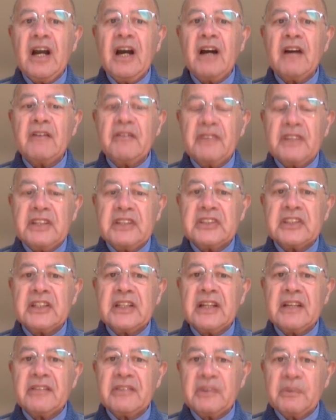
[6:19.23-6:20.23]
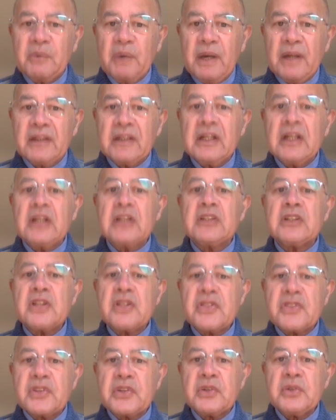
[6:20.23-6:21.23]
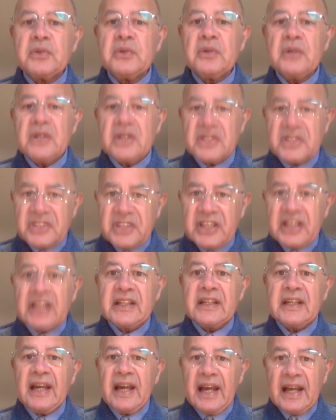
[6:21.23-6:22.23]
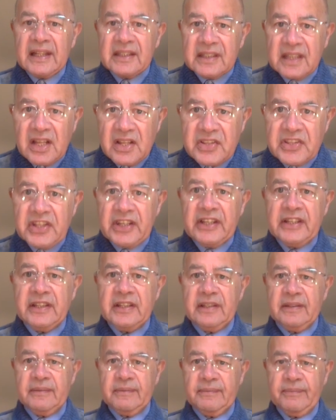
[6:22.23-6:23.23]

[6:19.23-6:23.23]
of each and every one through thick and thin,